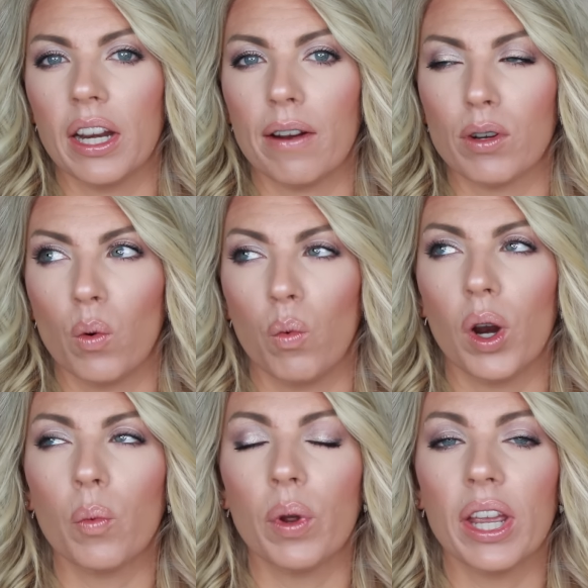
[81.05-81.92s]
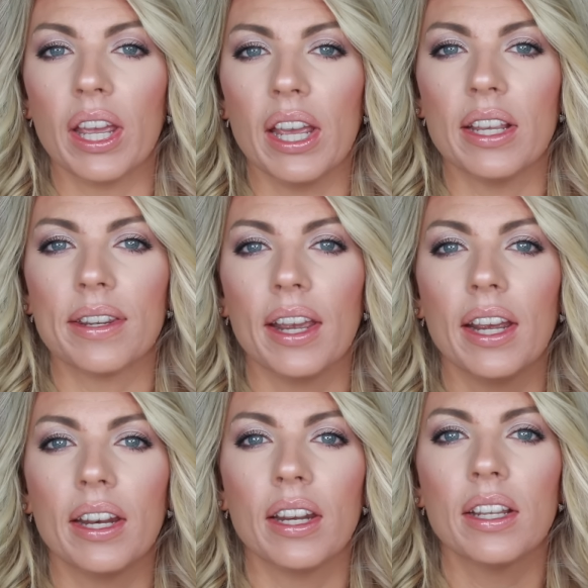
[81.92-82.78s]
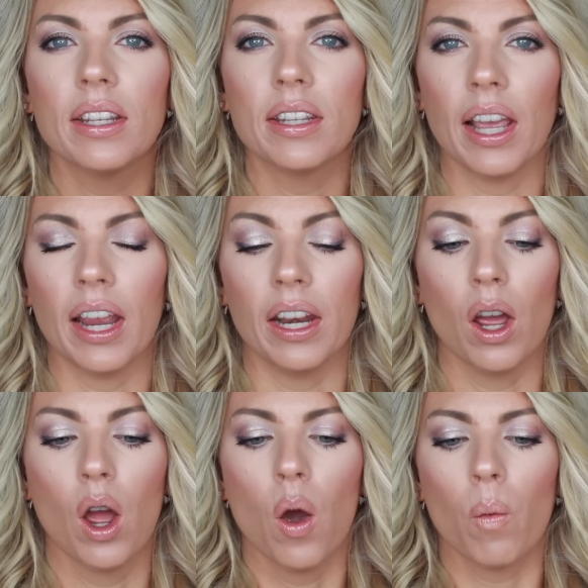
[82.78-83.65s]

after 1 week is insane.